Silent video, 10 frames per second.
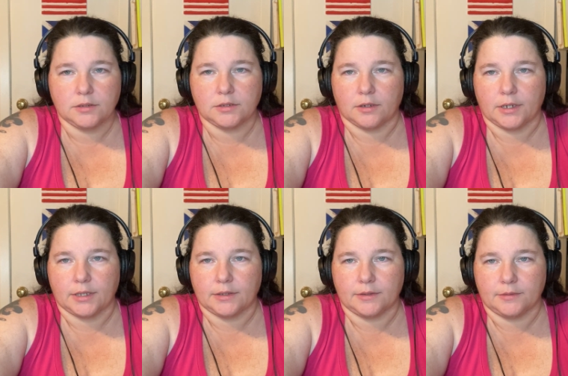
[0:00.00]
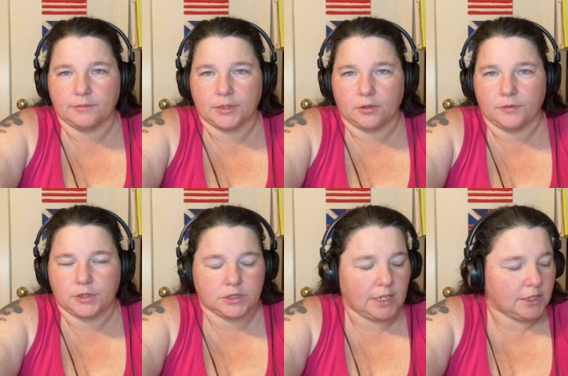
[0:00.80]
sorry, I went off on
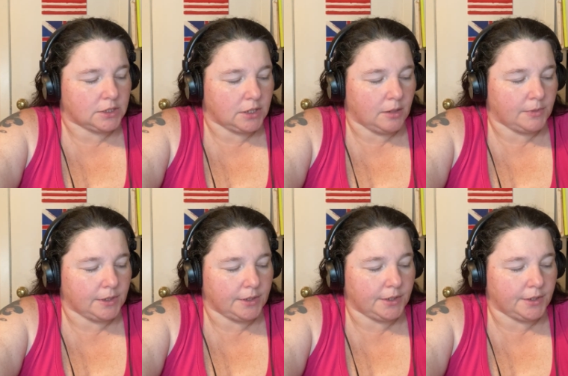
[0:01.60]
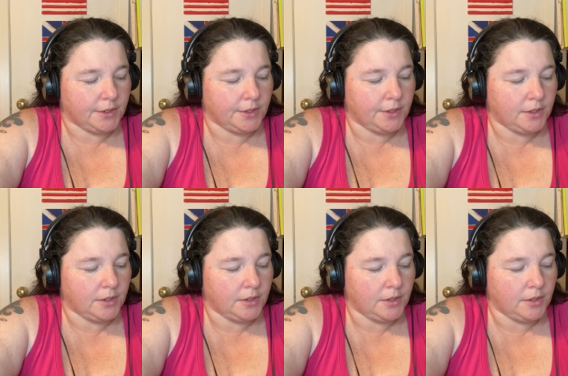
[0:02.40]
a the tangent there, but uh,
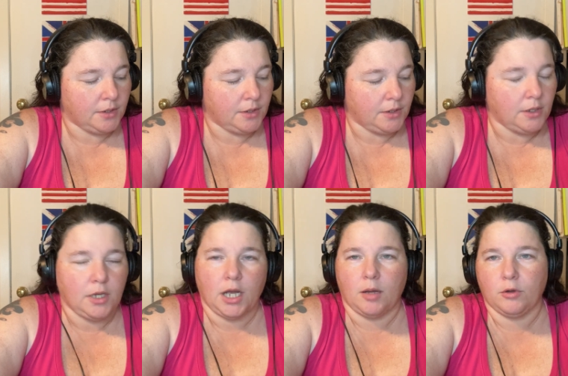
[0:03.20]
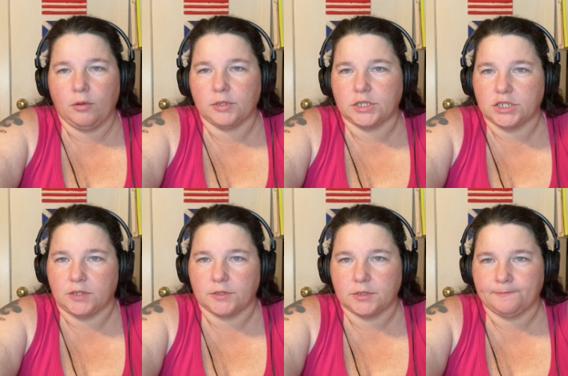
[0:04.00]
I'm going with the
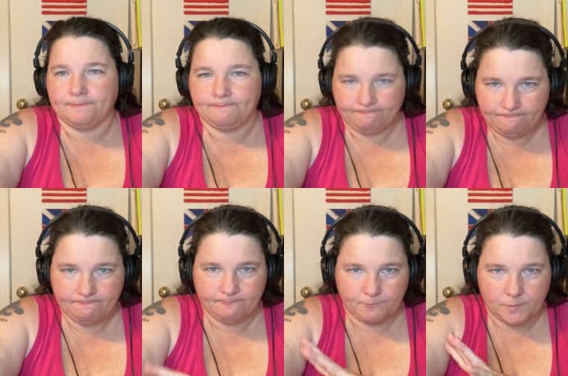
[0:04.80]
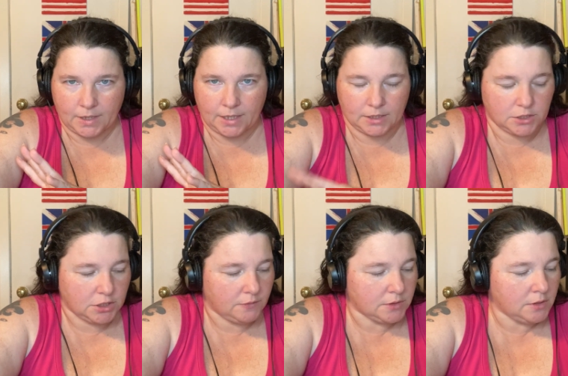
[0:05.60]
Chiefs. I like the
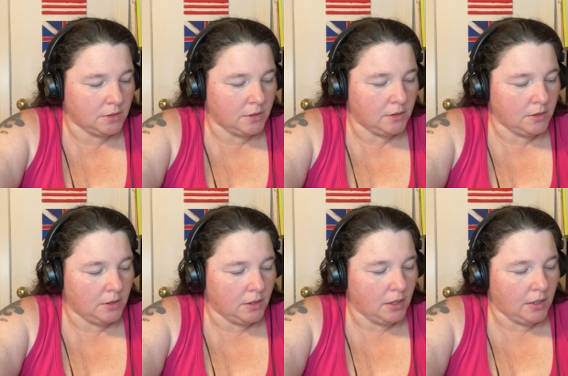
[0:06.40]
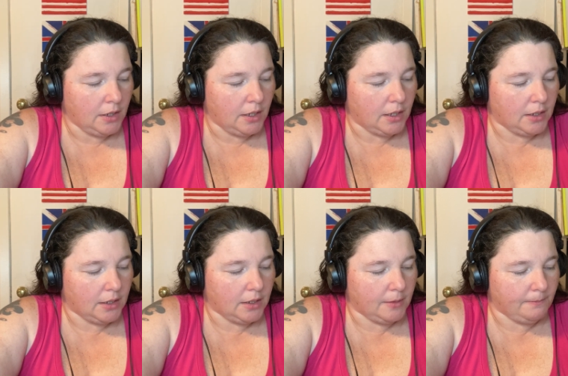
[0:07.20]
Chiefs.
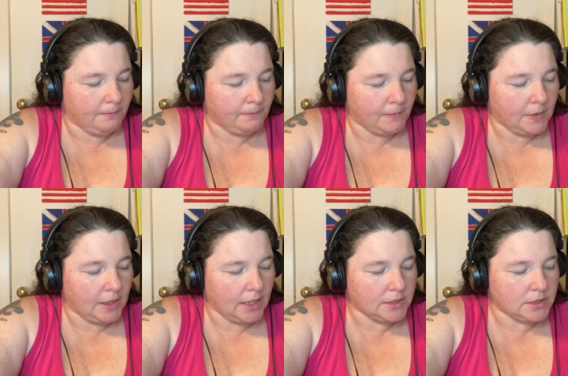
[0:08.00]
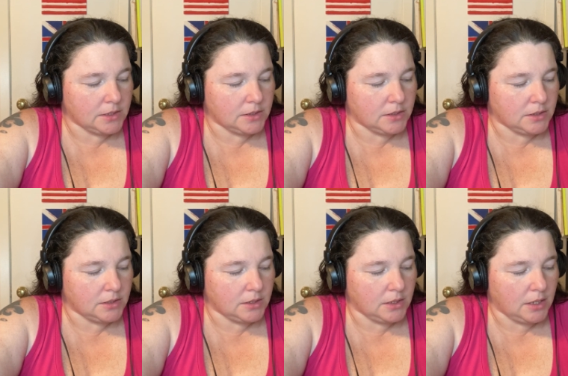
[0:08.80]
Um, next
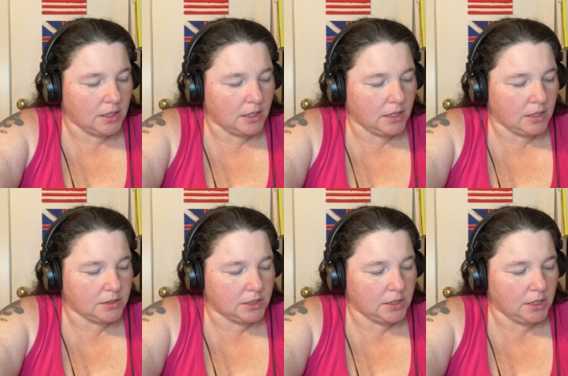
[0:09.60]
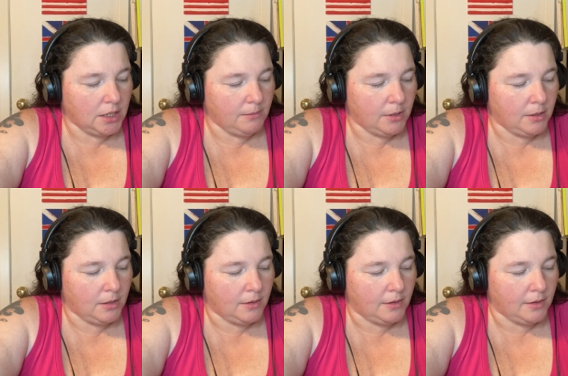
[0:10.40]
team
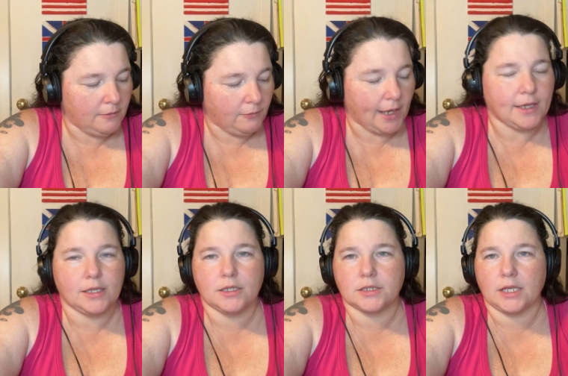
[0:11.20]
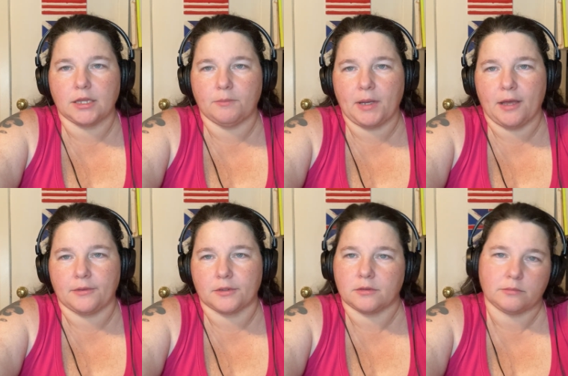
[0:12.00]
Vikings and the
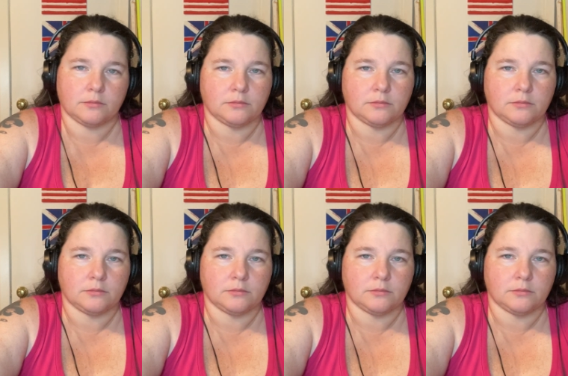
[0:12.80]
Panthers.